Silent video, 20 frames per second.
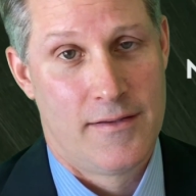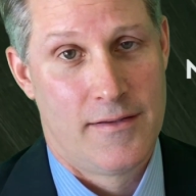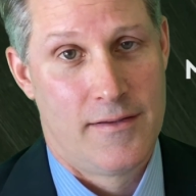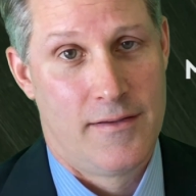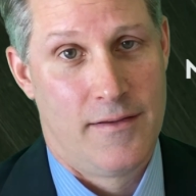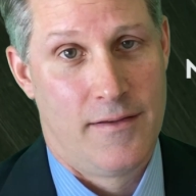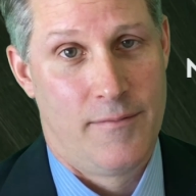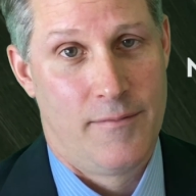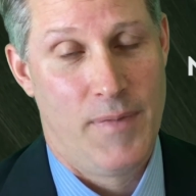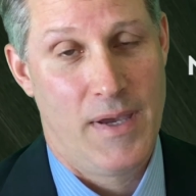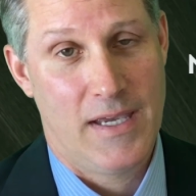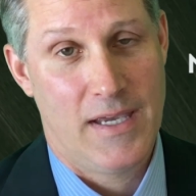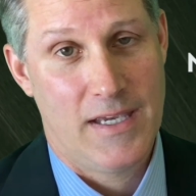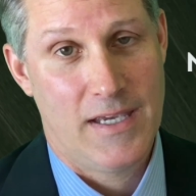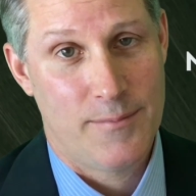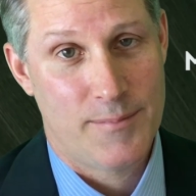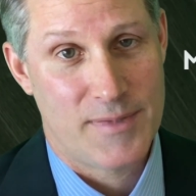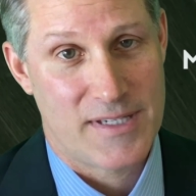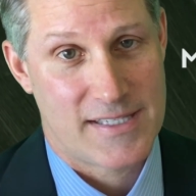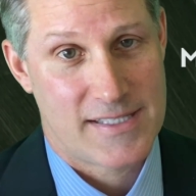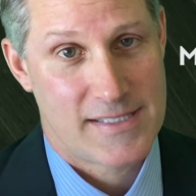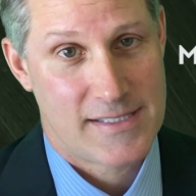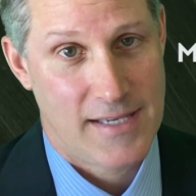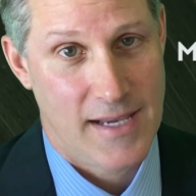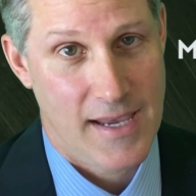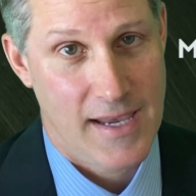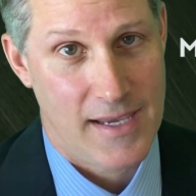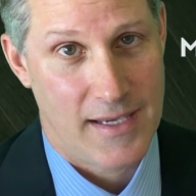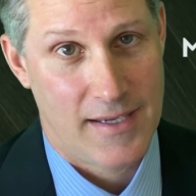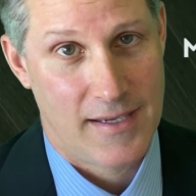Making a
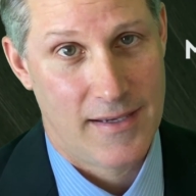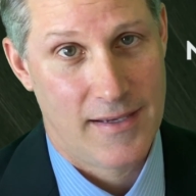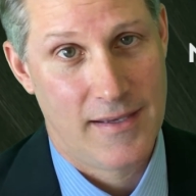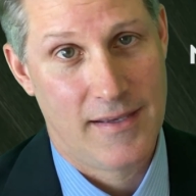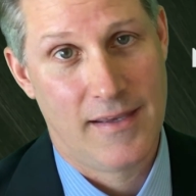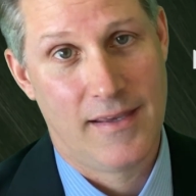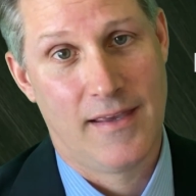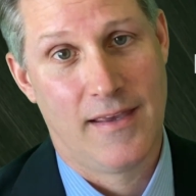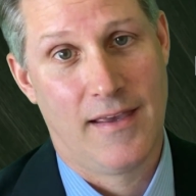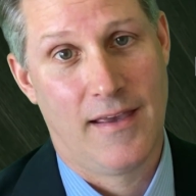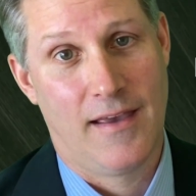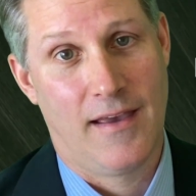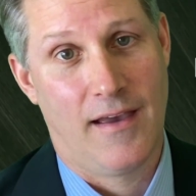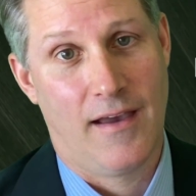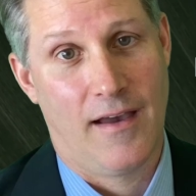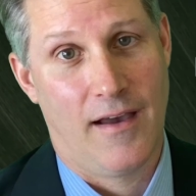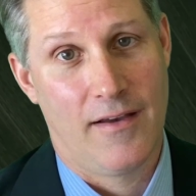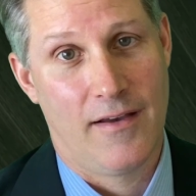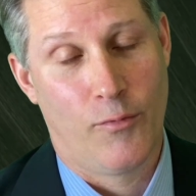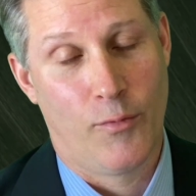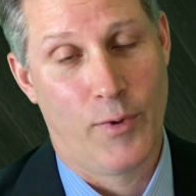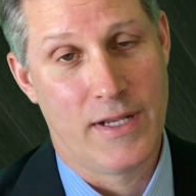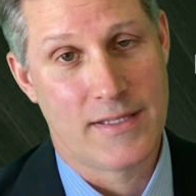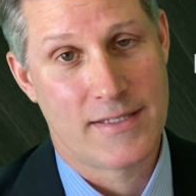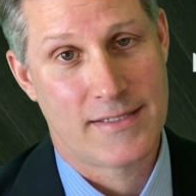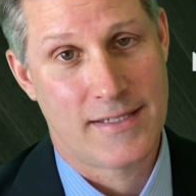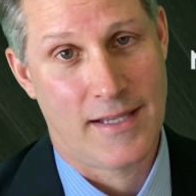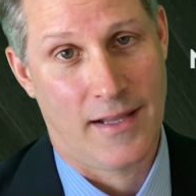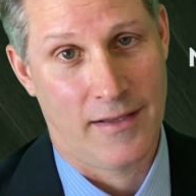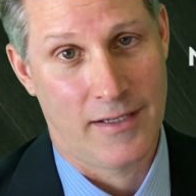mistake when
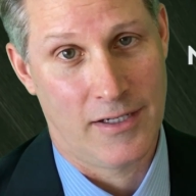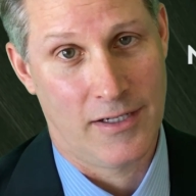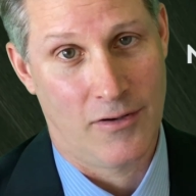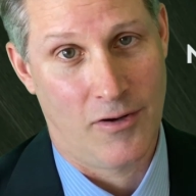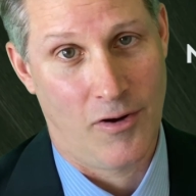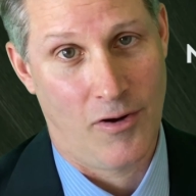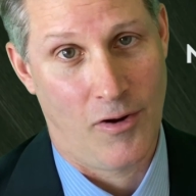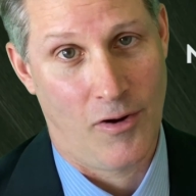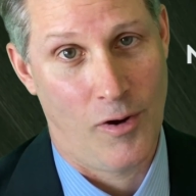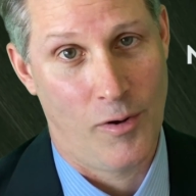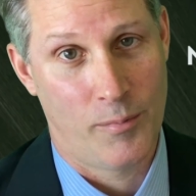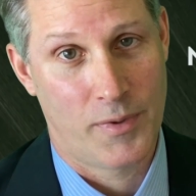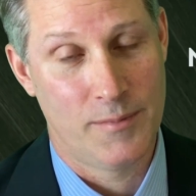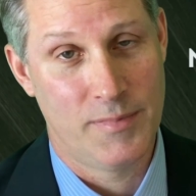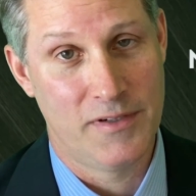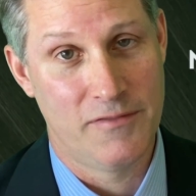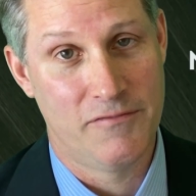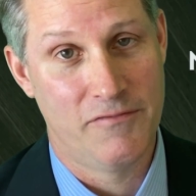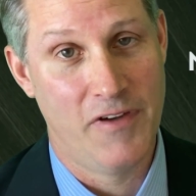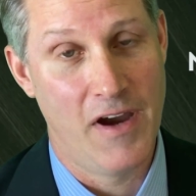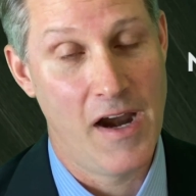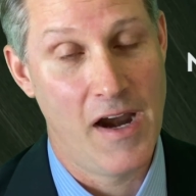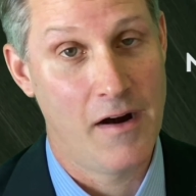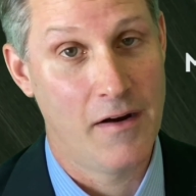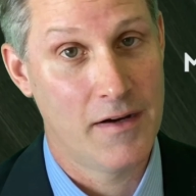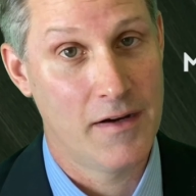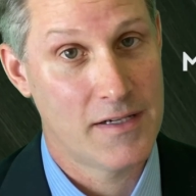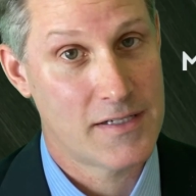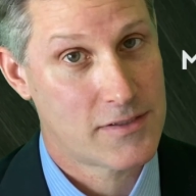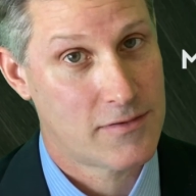selling your home could be very
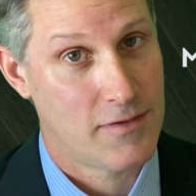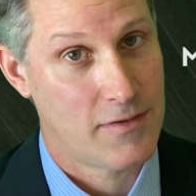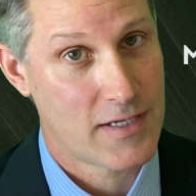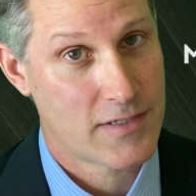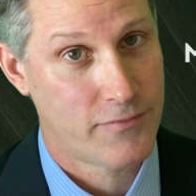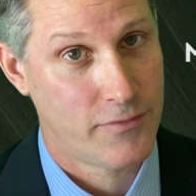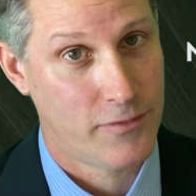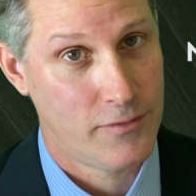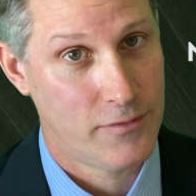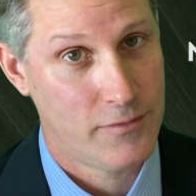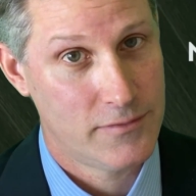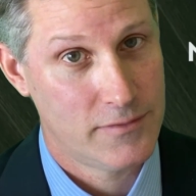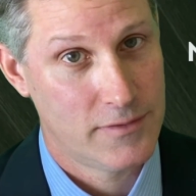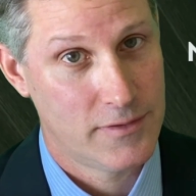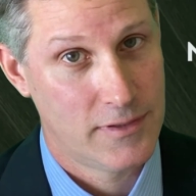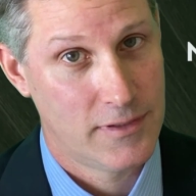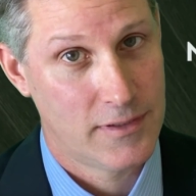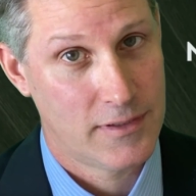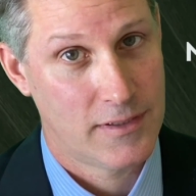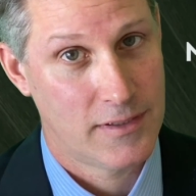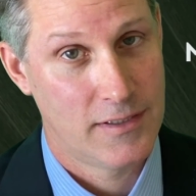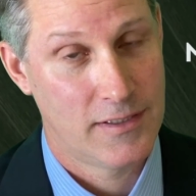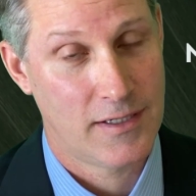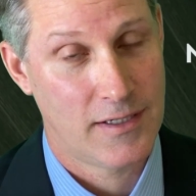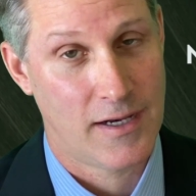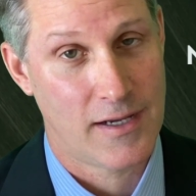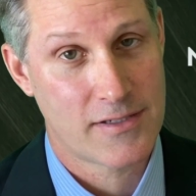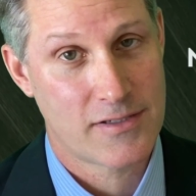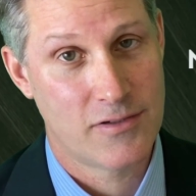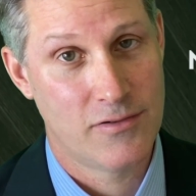stressful, can
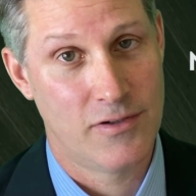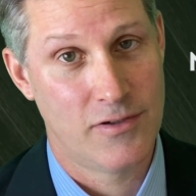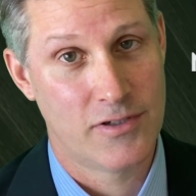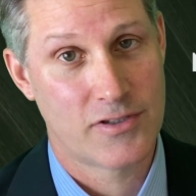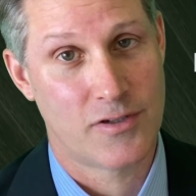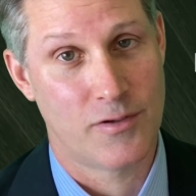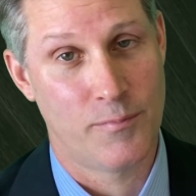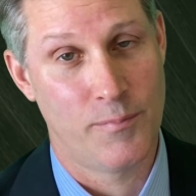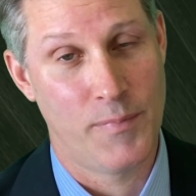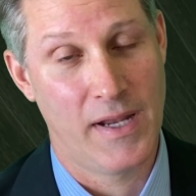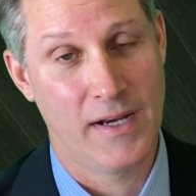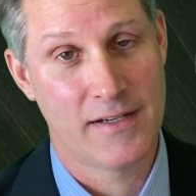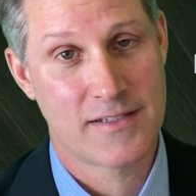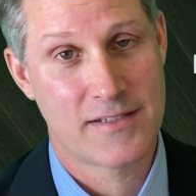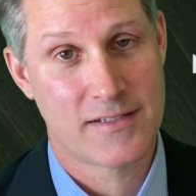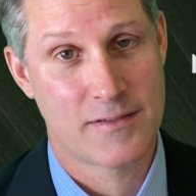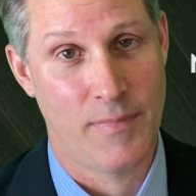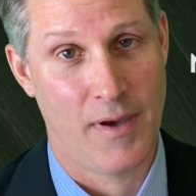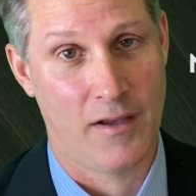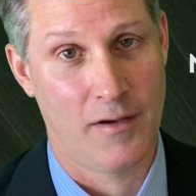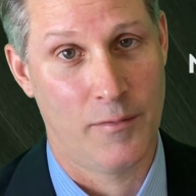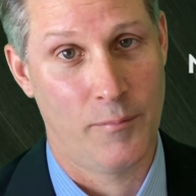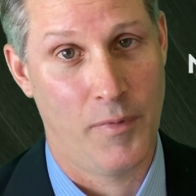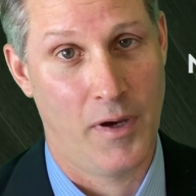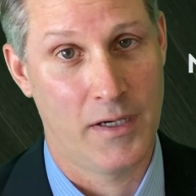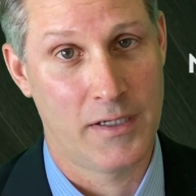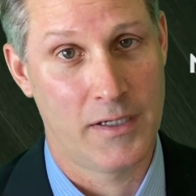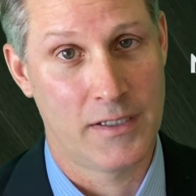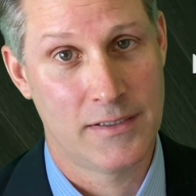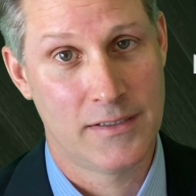cost you a tremendous amount of
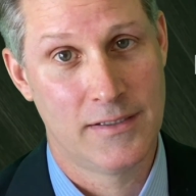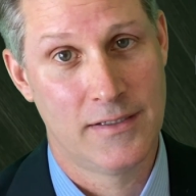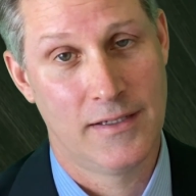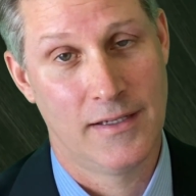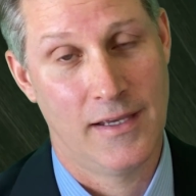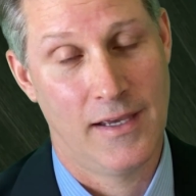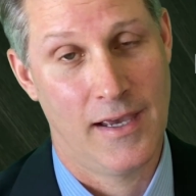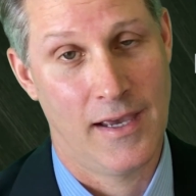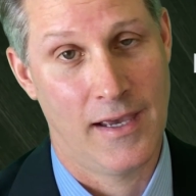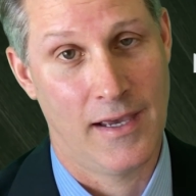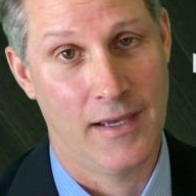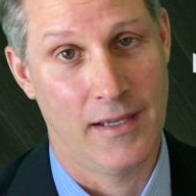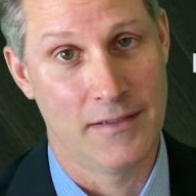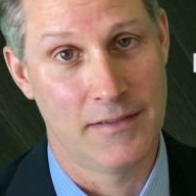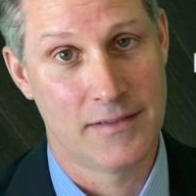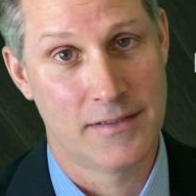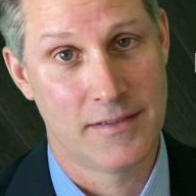money, and